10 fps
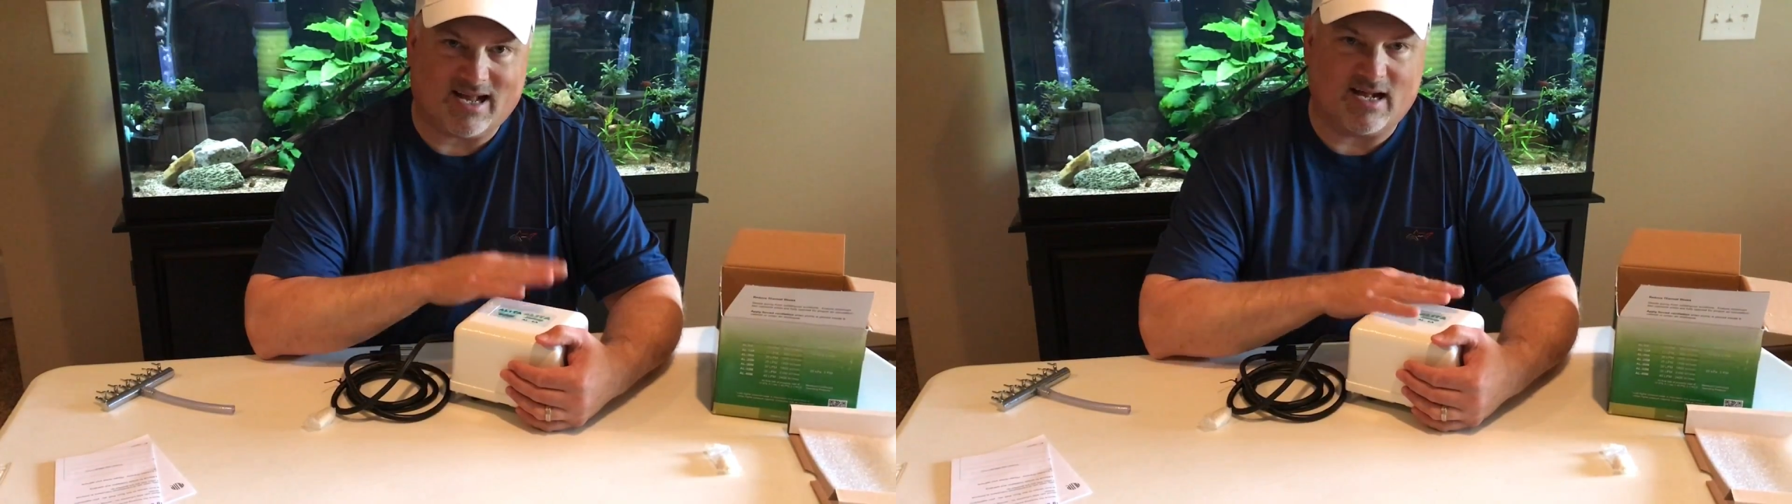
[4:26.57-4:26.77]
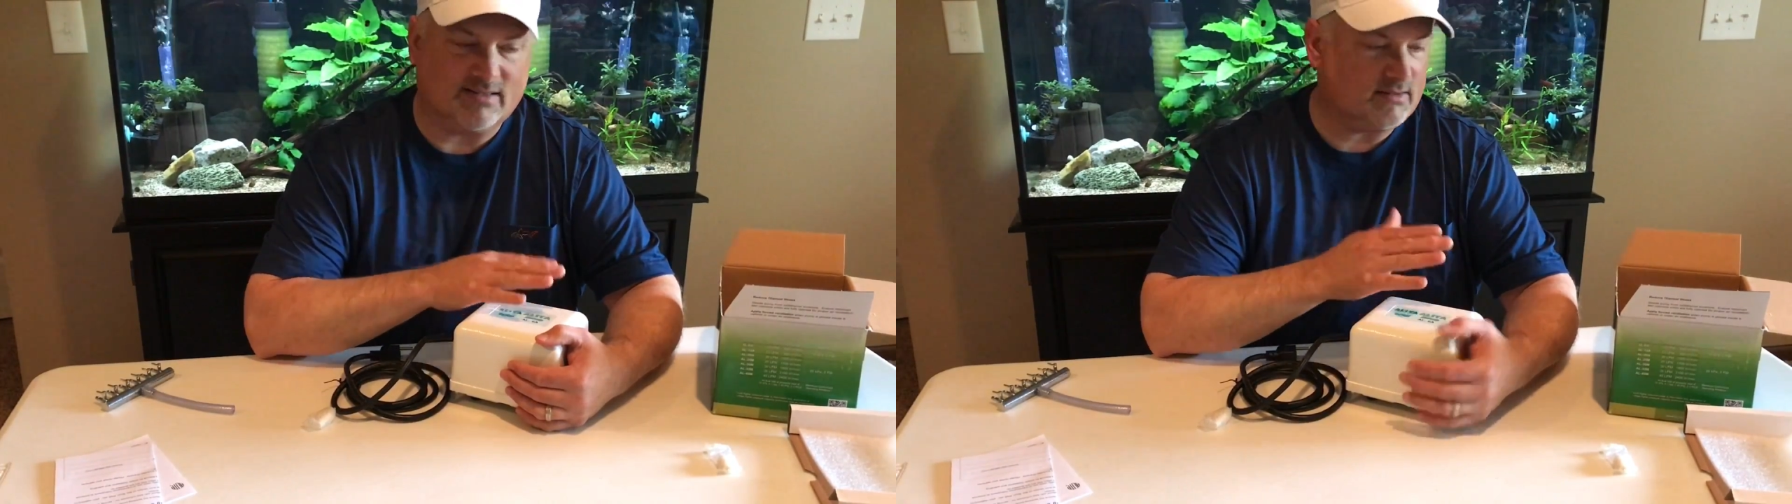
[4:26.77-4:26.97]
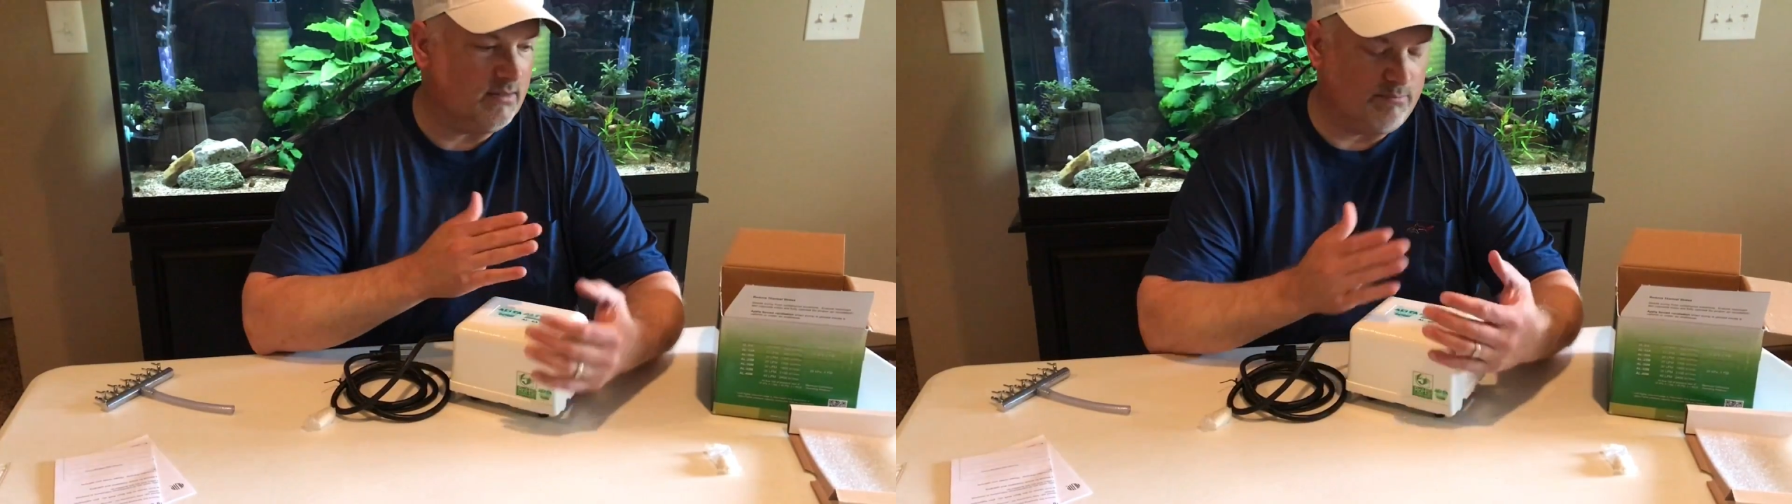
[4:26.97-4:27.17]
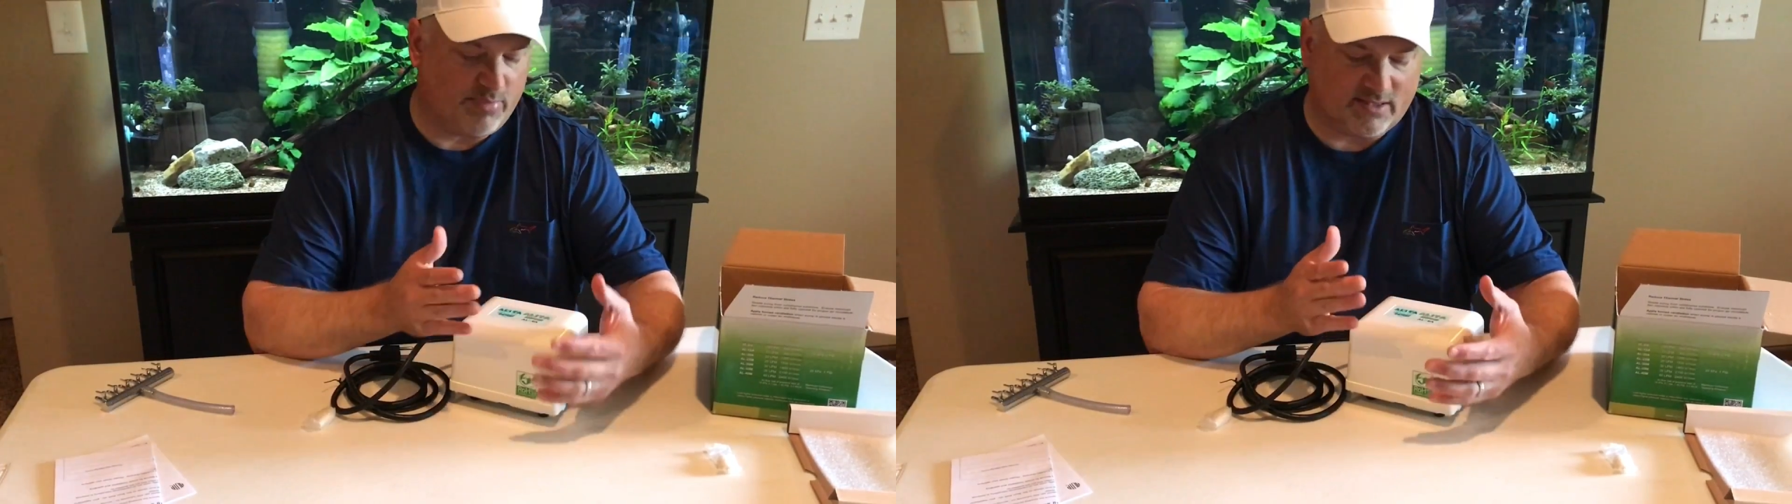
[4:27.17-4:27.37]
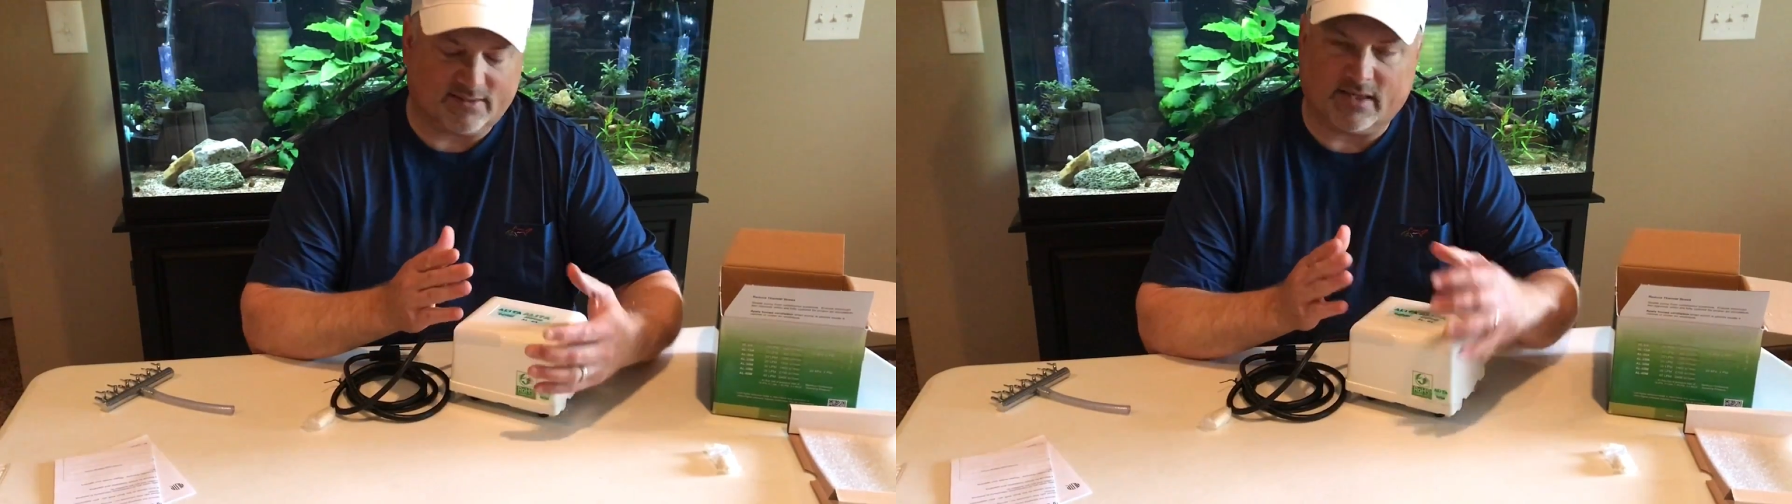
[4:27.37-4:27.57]
constant
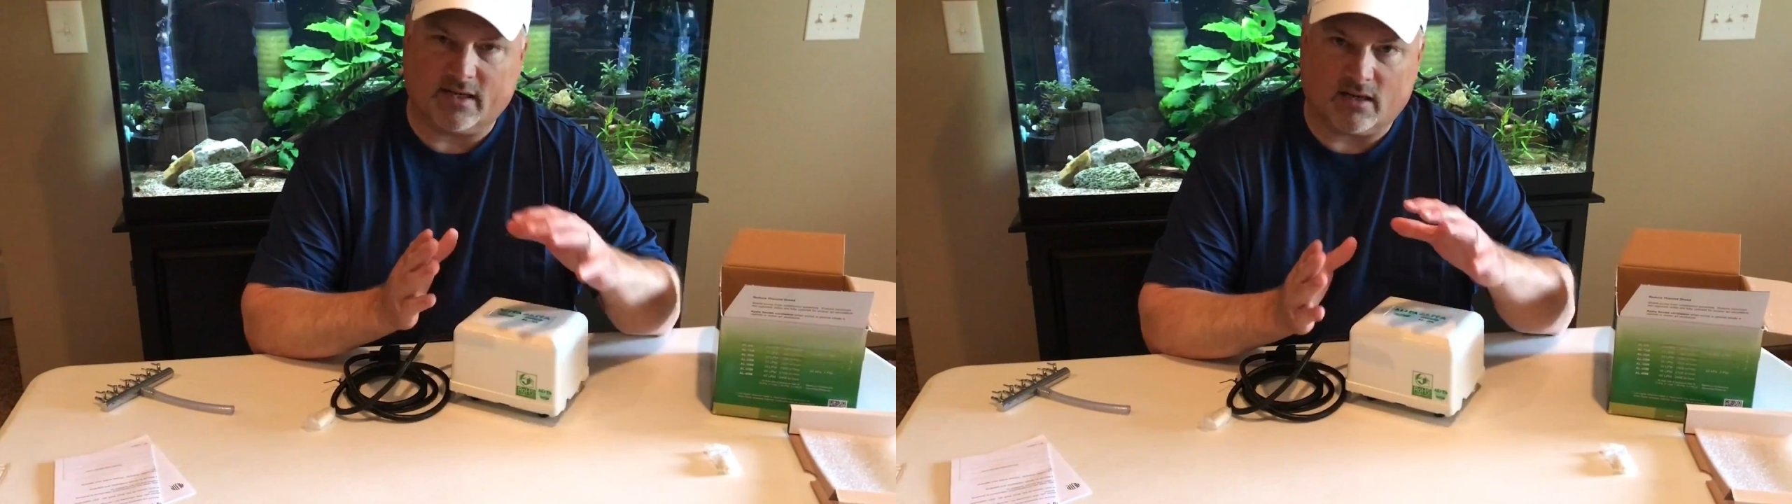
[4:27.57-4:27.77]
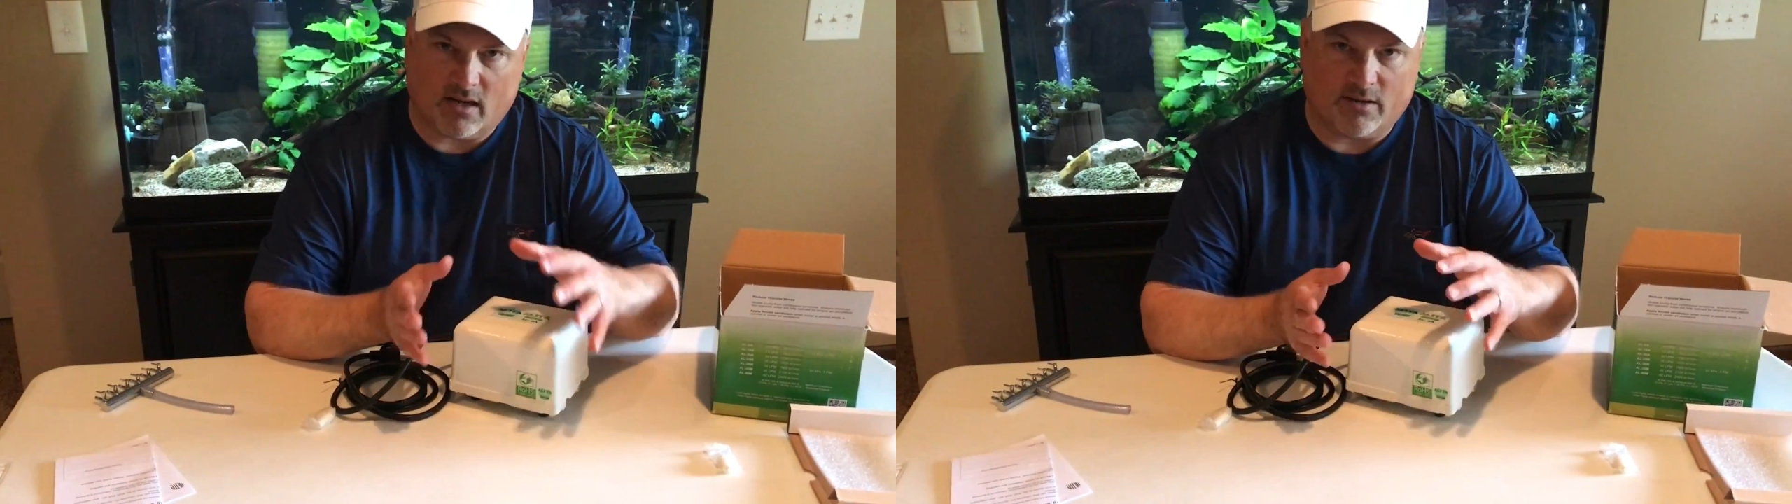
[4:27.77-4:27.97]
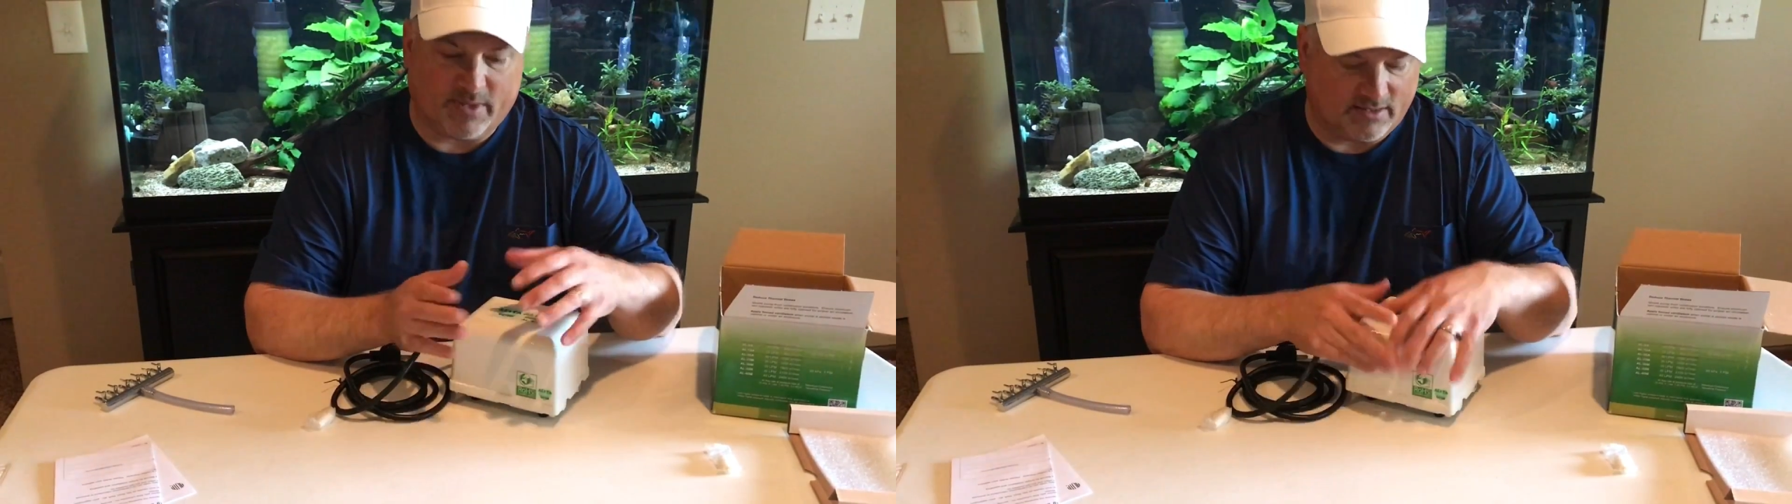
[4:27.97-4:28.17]
buzzing and humming